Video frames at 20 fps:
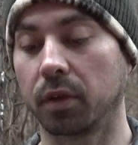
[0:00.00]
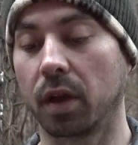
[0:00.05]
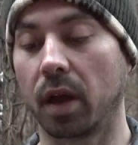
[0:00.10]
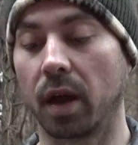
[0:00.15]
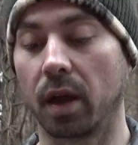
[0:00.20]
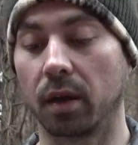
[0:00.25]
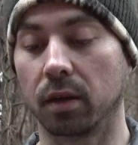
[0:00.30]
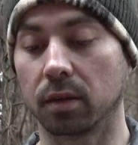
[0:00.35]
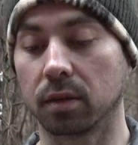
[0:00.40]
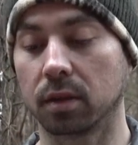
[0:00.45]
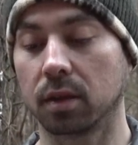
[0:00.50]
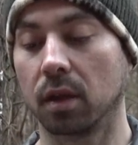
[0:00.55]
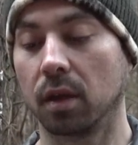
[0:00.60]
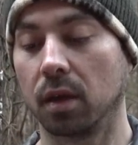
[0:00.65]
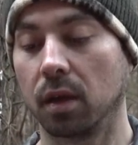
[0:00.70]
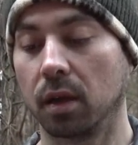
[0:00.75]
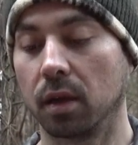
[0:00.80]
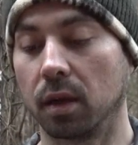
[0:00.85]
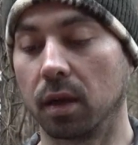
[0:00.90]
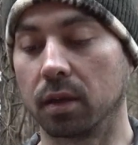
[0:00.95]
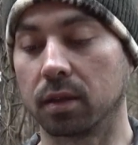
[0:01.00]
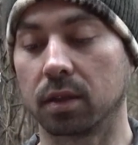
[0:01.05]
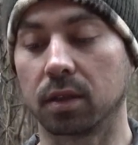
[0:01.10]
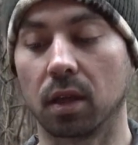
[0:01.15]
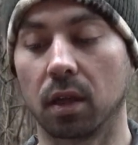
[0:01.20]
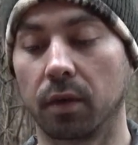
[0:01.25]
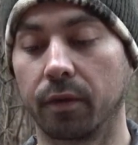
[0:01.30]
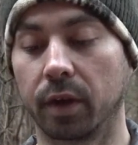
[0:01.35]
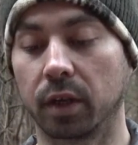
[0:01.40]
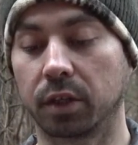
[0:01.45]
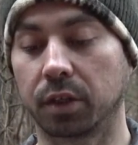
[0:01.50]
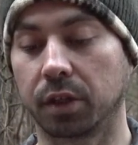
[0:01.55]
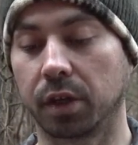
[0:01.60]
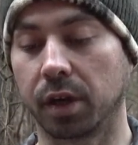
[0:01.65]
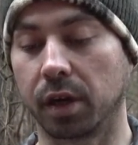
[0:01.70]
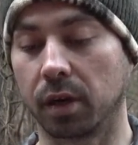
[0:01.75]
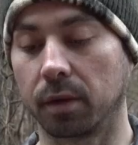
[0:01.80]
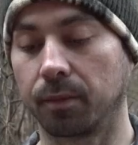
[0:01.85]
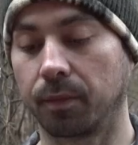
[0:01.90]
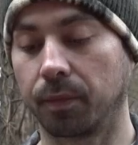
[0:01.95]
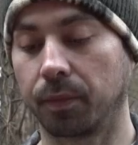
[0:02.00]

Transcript: the house instead of a tree.